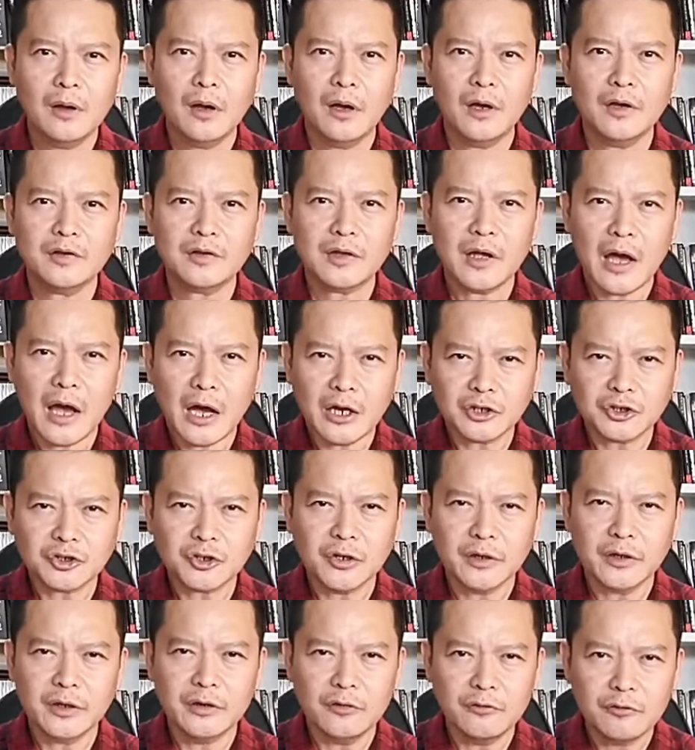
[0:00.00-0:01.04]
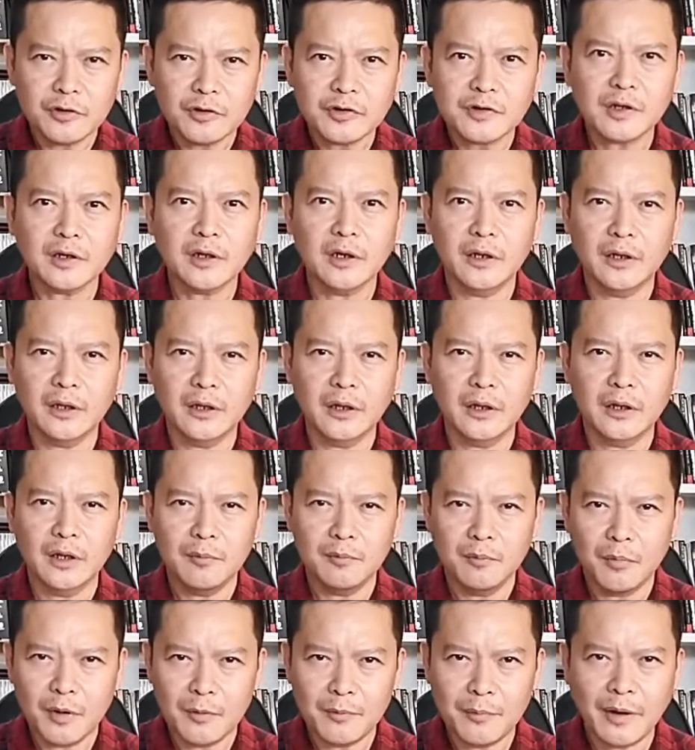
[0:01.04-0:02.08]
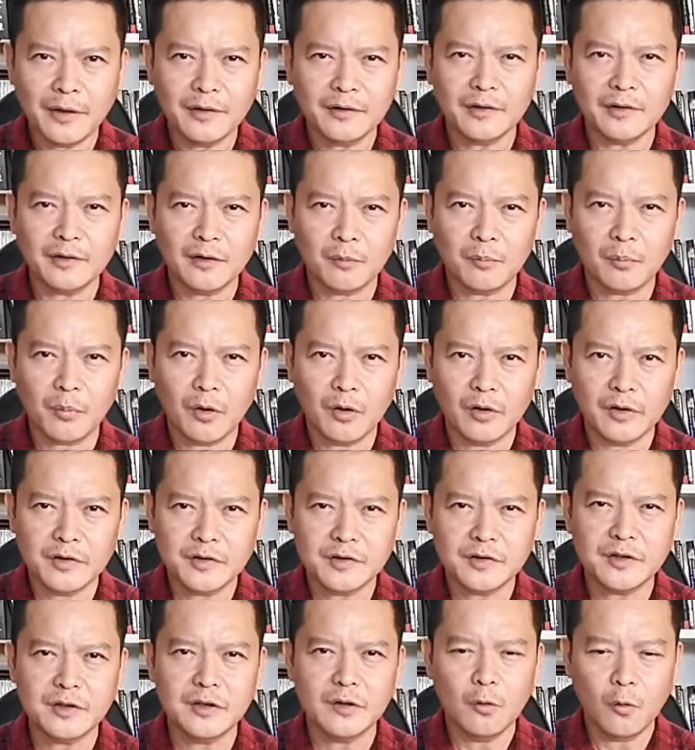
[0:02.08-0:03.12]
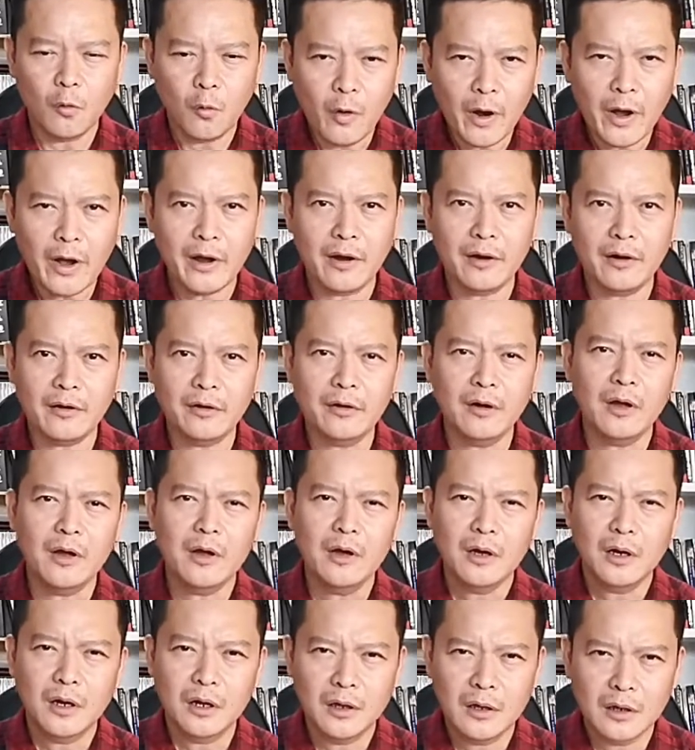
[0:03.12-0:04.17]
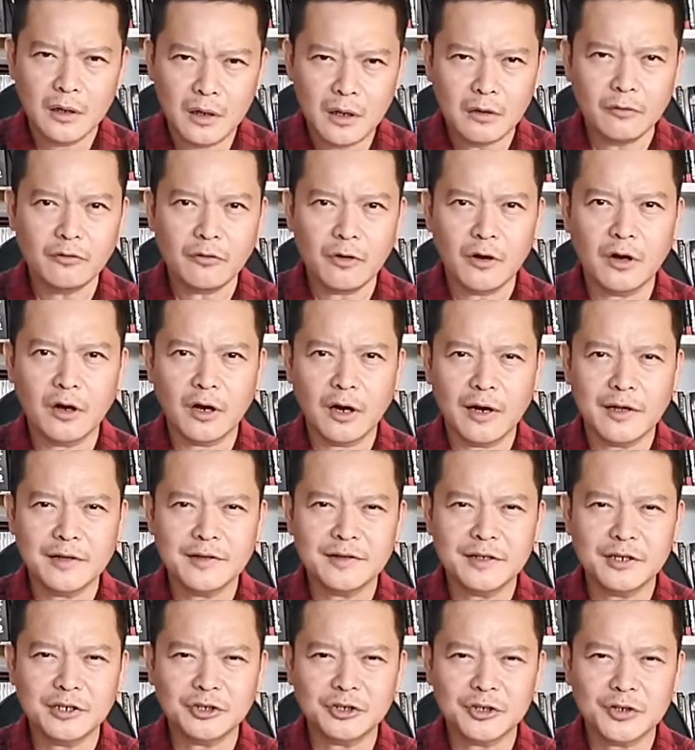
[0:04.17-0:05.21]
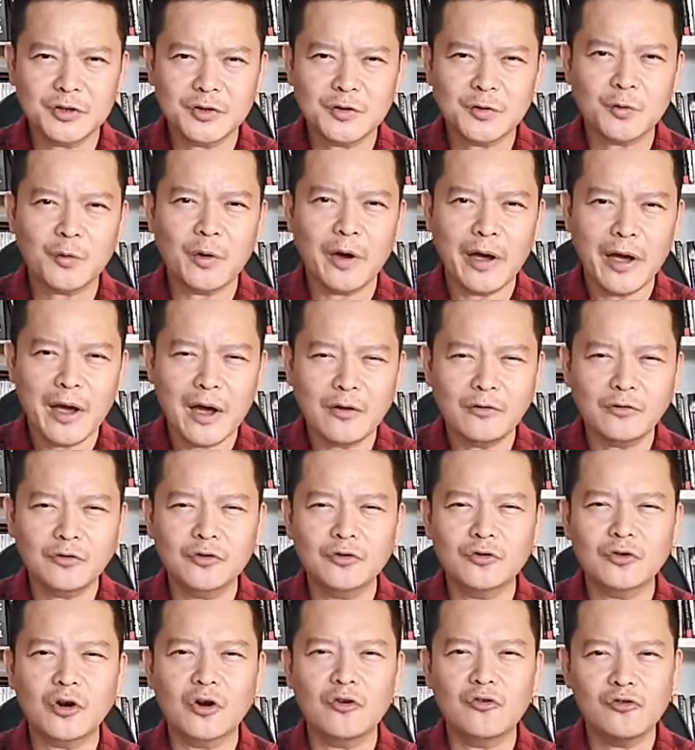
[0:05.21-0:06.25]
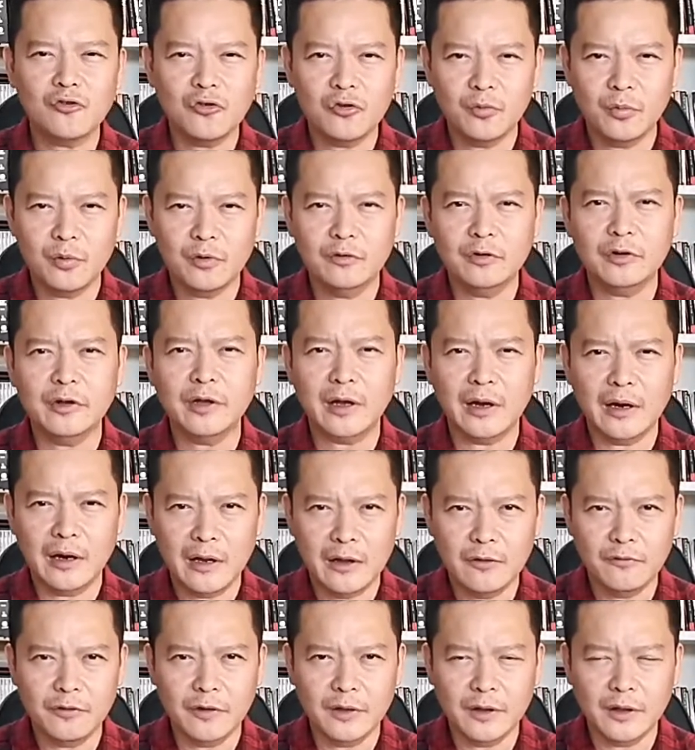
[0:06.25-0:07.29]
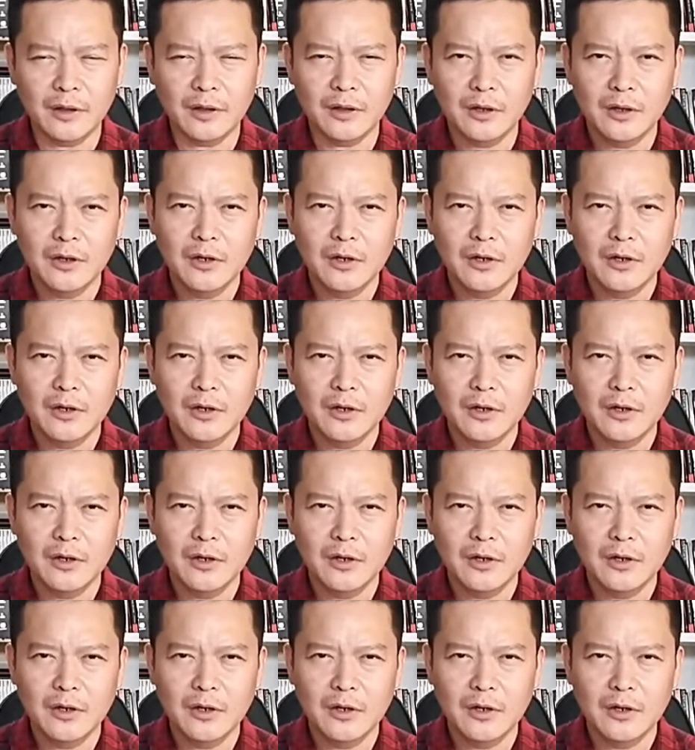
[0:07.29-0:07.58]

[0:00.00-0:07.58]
has actually recently implemented a policy where a lot of organizations will have to contribute their levy.